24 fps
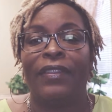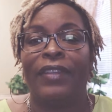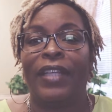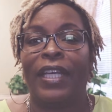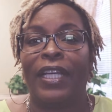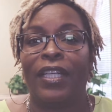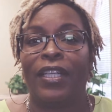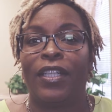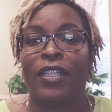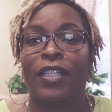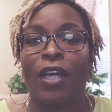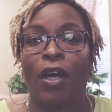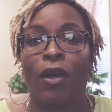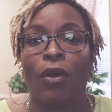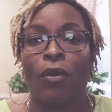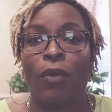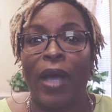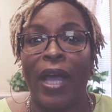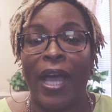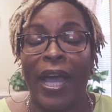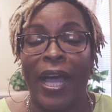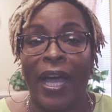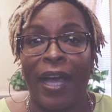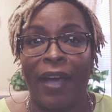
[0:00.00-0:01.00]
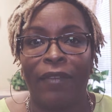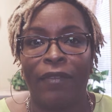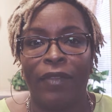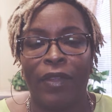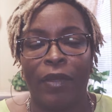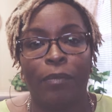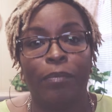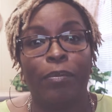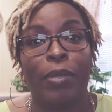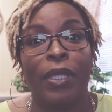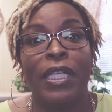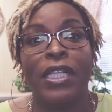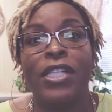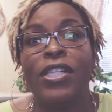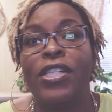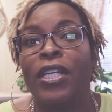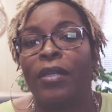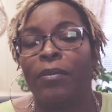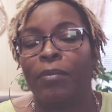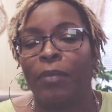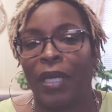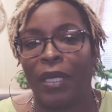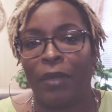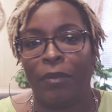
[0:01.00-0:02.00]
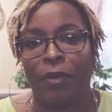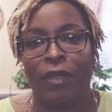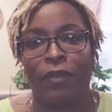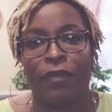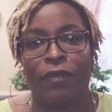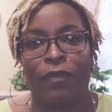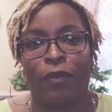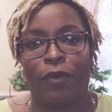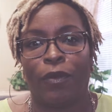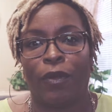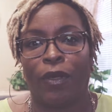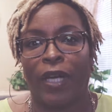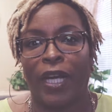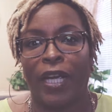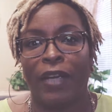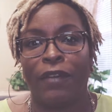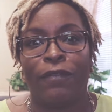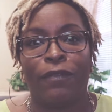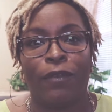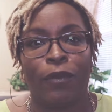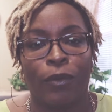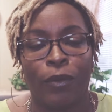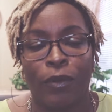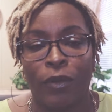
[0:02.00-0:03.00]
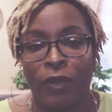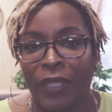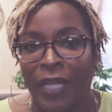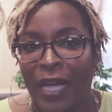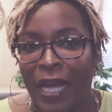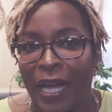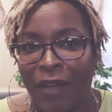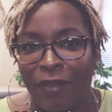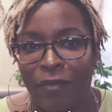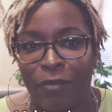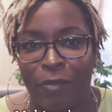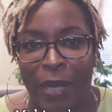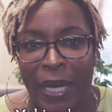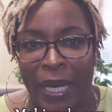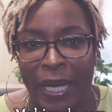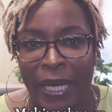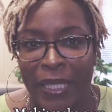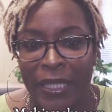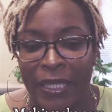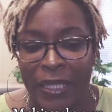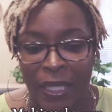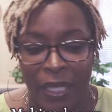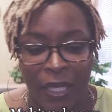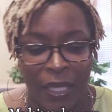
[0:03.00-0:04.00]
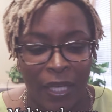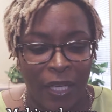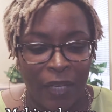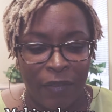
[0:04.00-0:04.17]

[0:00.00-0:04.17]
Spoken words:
that don't have the budget maybe for a full live band.